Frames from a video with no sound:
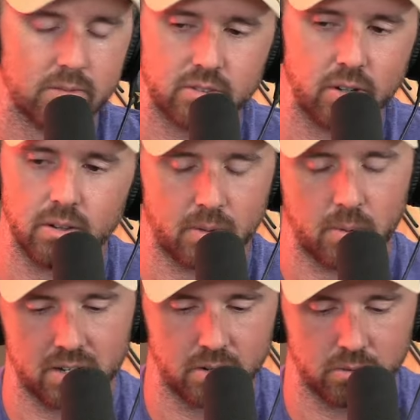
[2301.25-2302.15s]
So like
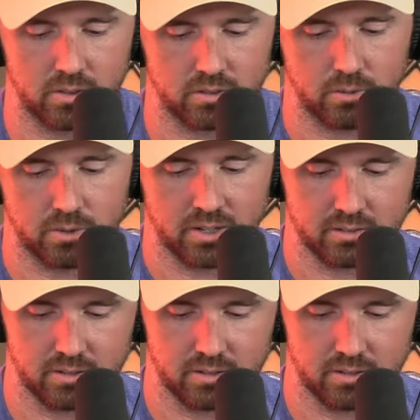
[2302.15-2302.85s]
we had to go through this whole thing.